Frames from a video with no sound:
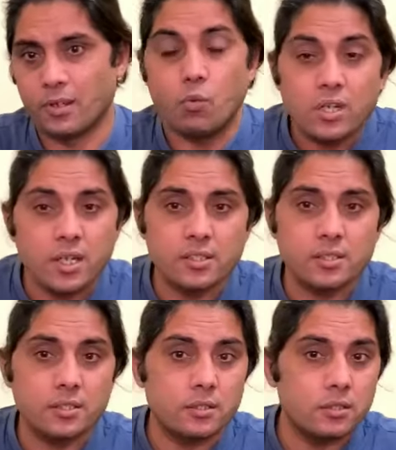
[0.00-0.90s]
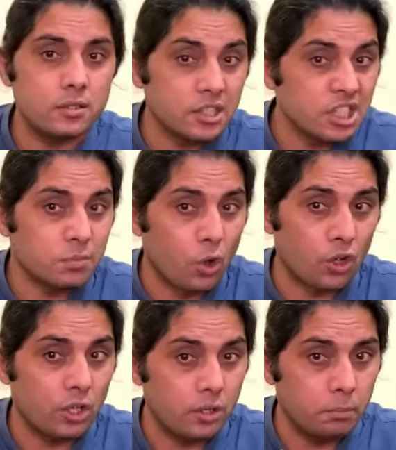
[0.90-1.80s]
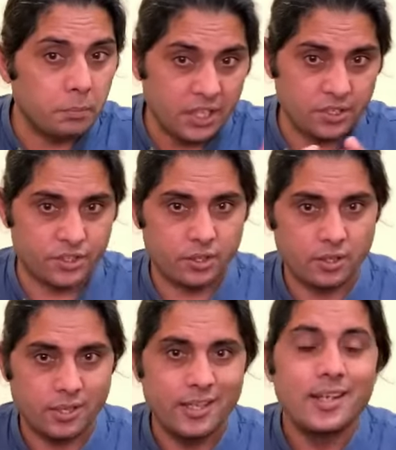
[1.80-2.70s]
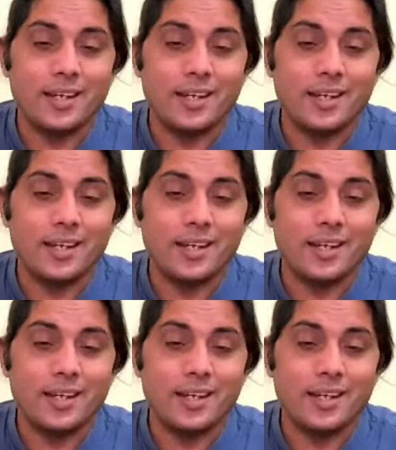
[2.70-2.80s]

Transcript: What does this model means?